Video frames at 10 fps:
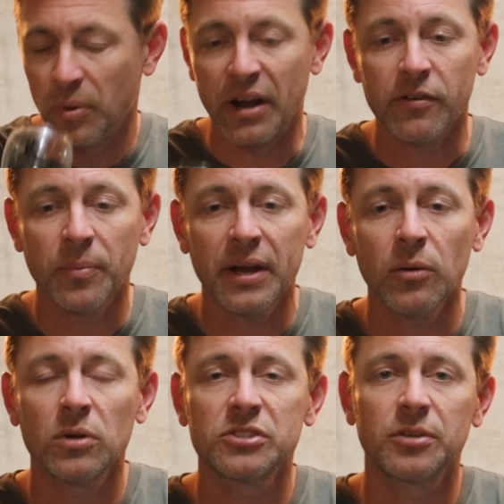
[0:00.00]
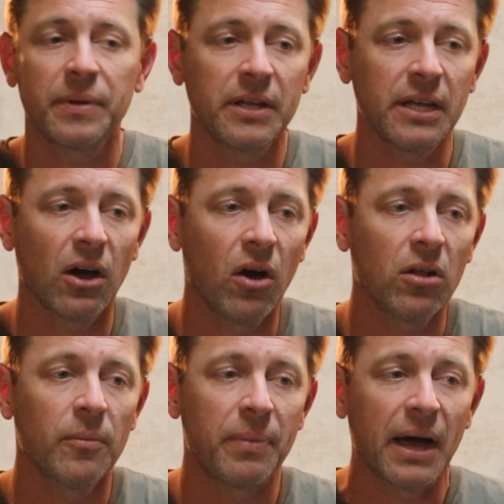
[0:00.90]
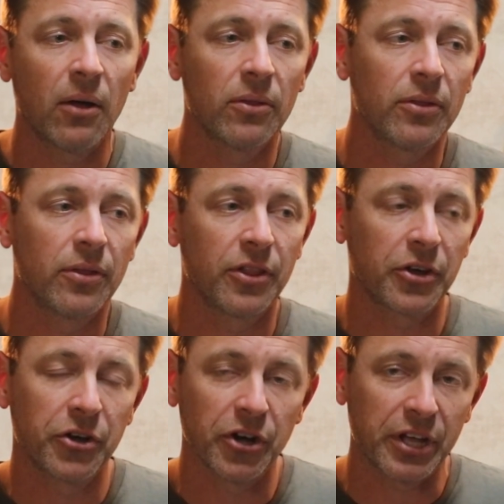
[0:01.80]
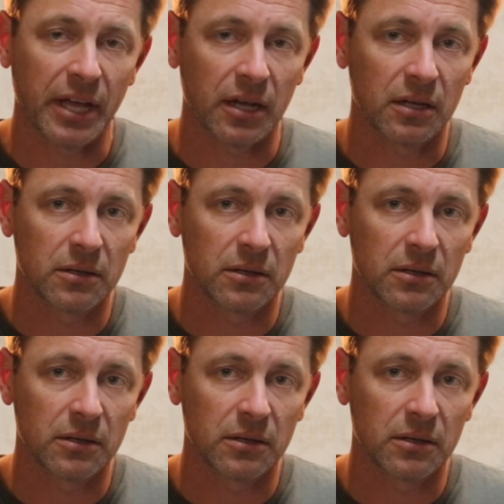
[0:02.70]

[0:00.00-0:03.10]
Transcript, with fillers: But everybody wants to be all about the cooking.